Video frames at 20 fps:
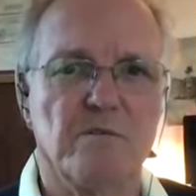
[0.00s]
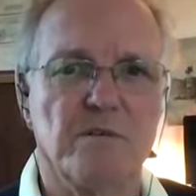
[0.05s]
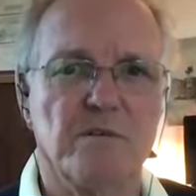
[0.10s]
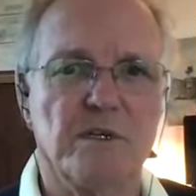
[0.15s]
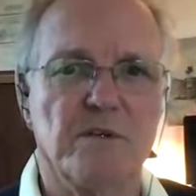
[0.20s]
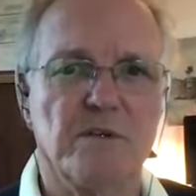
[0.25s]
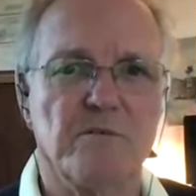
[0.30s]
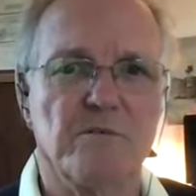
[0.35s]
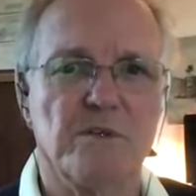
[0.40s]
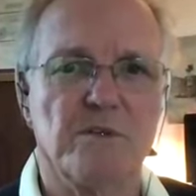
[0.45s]
We
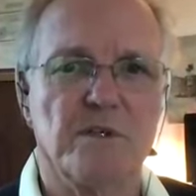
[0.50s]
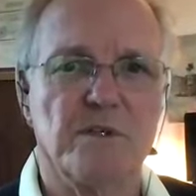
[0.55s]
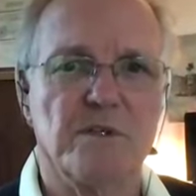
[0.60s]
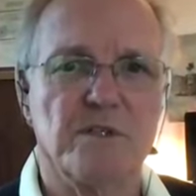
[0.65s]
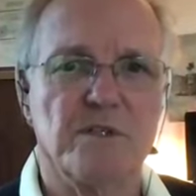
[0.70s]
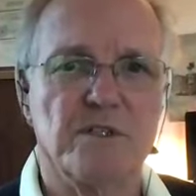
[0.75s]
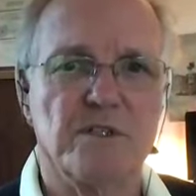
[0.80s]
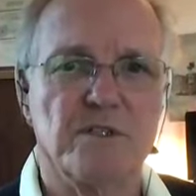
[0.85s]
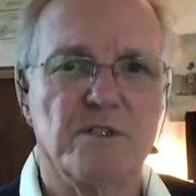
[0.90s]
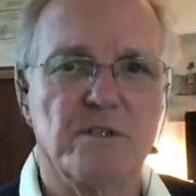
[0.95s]
don't want to
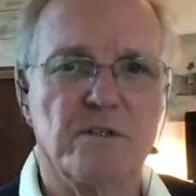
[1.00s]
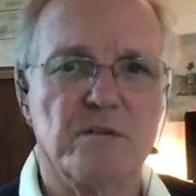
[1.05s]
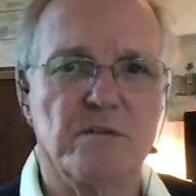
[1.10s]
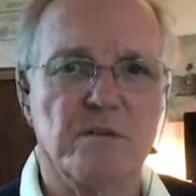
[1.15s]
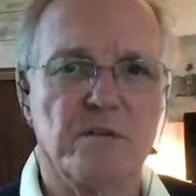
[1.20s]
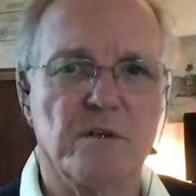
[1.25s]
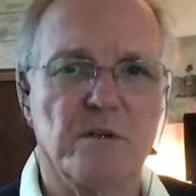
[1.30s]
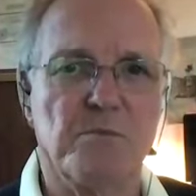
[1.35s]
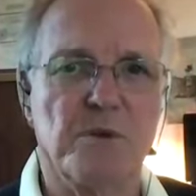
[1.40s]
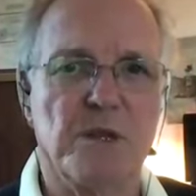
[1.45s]
just
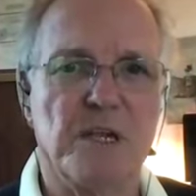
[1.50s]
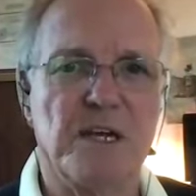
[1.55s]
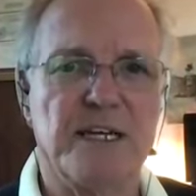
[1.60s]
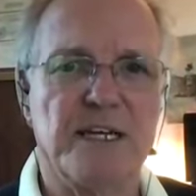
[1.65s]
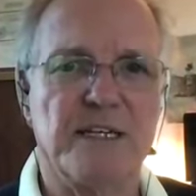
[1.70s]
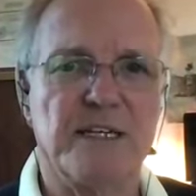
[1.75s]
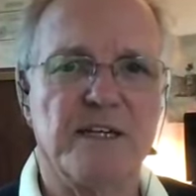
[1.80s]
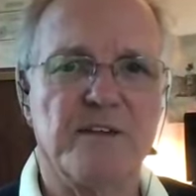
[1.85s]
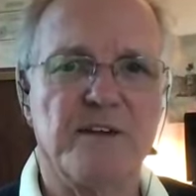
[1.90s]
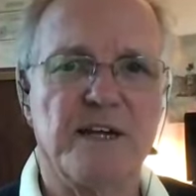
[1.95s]
apply
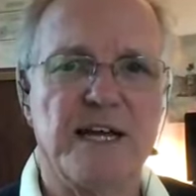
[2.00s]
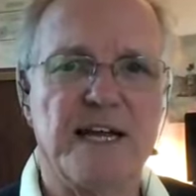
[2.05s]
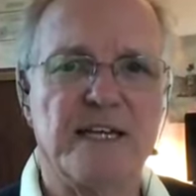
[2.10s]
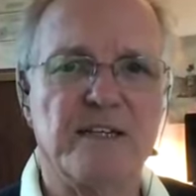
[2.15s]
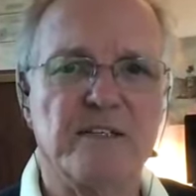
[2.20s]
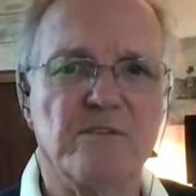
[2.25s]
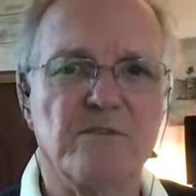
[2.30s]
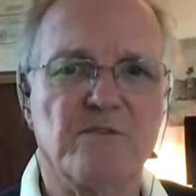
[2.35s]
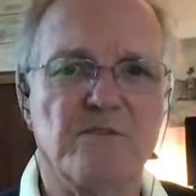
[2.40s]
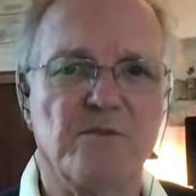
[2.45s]
another
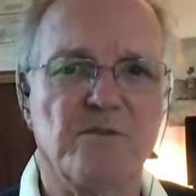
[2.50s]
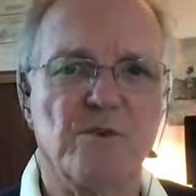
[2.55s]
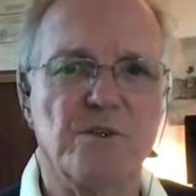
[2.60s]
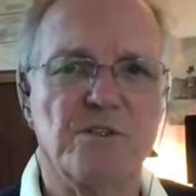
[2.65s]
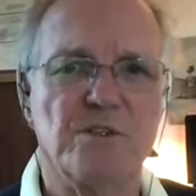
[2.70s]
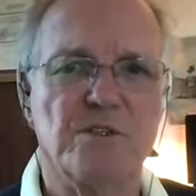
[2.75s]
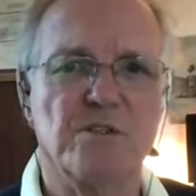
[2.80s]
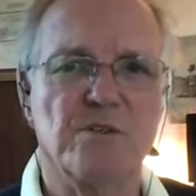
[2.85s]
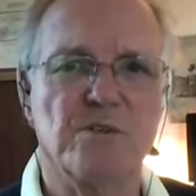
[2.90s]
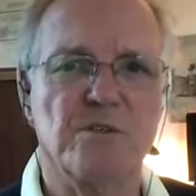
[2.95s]
active
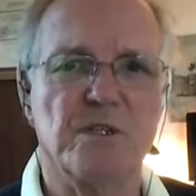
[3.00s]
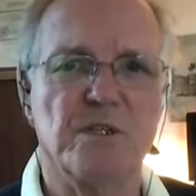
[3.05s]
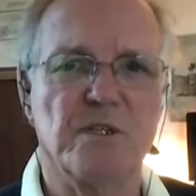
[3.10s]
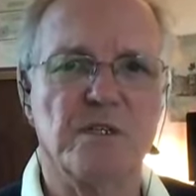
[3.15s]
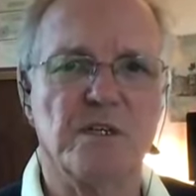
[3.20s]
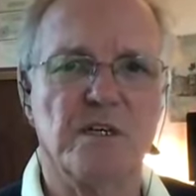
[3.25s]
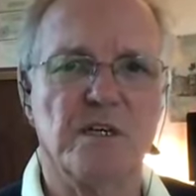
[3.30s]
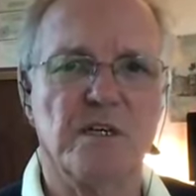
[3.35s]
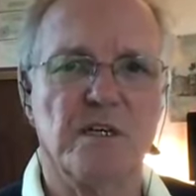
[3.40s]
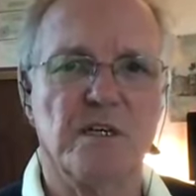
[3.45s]
force to it,
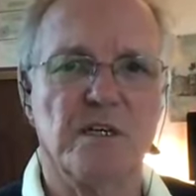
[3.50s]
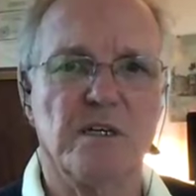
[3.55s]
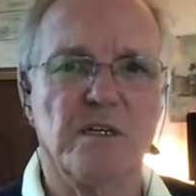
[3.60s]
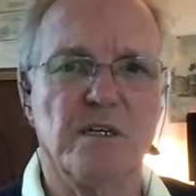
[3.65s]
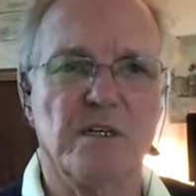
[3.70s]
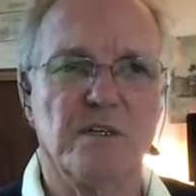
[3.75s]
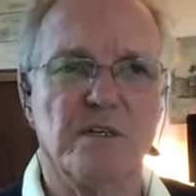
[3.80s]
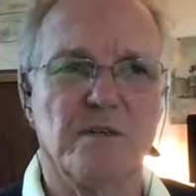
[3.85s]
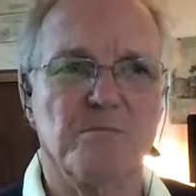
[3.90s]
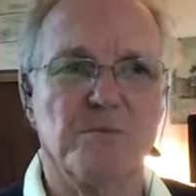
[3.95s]

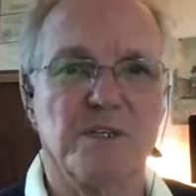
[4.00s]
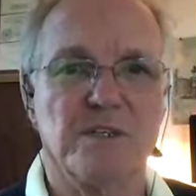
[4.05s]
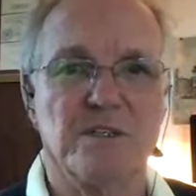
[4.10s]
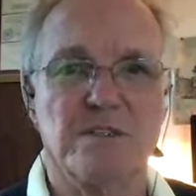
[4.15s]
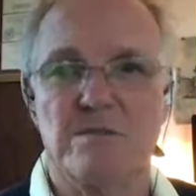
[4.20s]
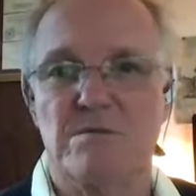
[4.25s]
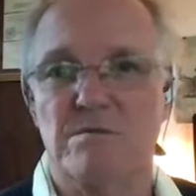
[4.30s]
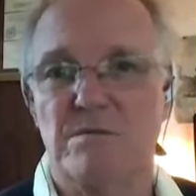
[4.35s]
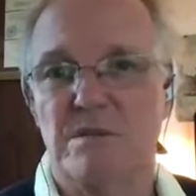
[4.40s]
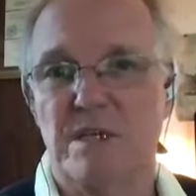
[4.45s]

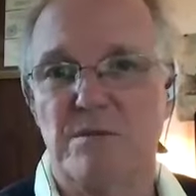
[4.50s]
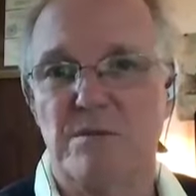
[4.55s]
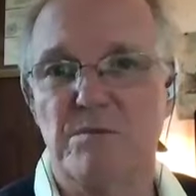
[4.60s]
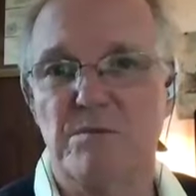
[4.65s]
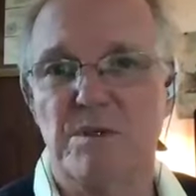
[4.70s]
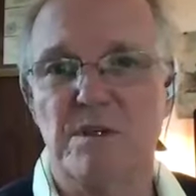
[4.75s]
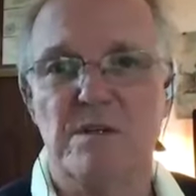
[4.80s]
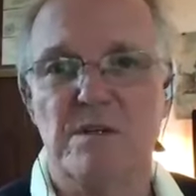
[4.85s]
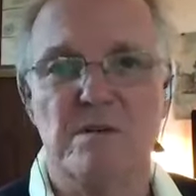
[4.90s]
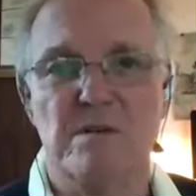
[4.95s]
because then
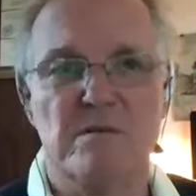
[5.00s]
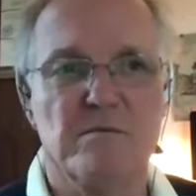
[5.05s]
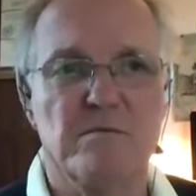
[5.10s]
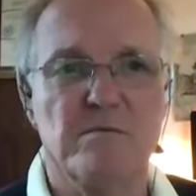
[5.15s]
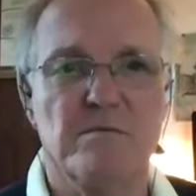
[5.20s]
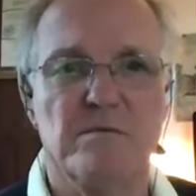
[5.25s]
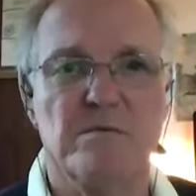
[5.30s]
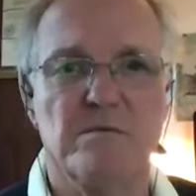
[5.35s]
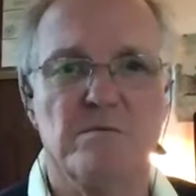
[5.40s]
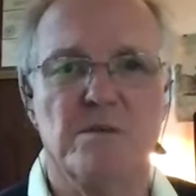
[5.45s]
we're
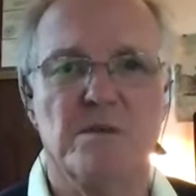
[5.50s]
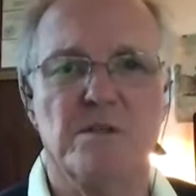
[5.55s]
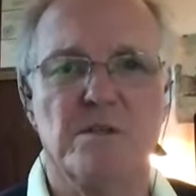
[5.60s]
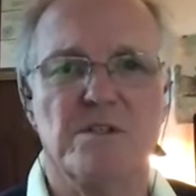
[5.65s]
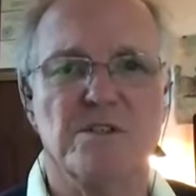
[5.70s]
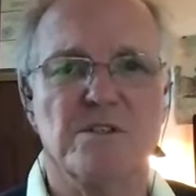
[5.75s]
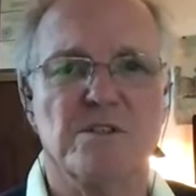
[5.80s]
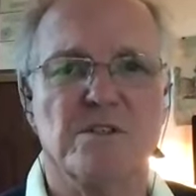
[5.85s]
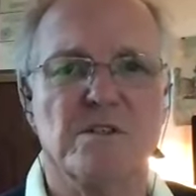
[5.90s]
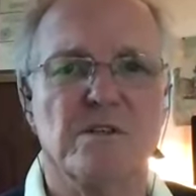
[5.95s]

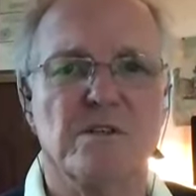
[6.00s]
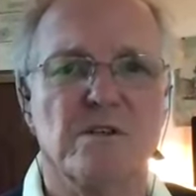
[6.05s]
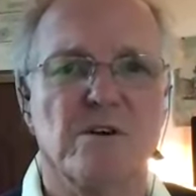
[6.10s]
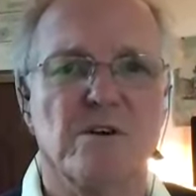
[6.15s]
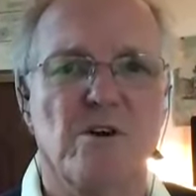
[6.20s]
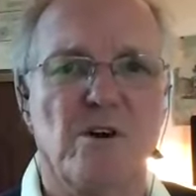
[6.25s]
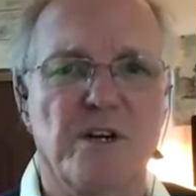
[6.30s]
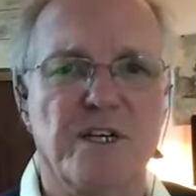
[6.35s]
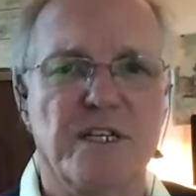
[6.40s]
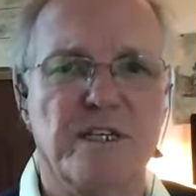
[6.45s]
just
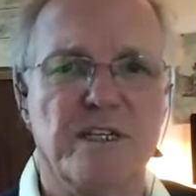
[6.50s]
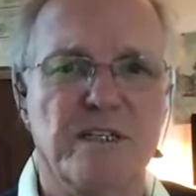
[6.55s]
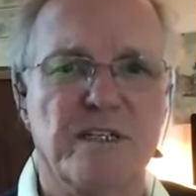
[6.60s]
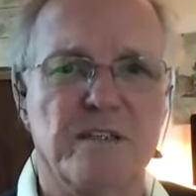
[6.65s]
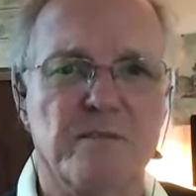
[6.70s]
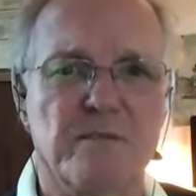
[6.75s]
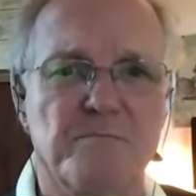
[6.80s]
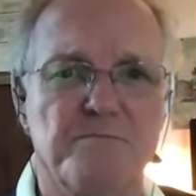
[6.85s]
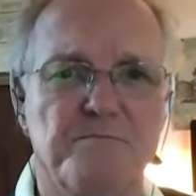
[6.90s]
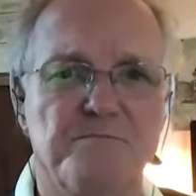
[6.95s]
caught in it.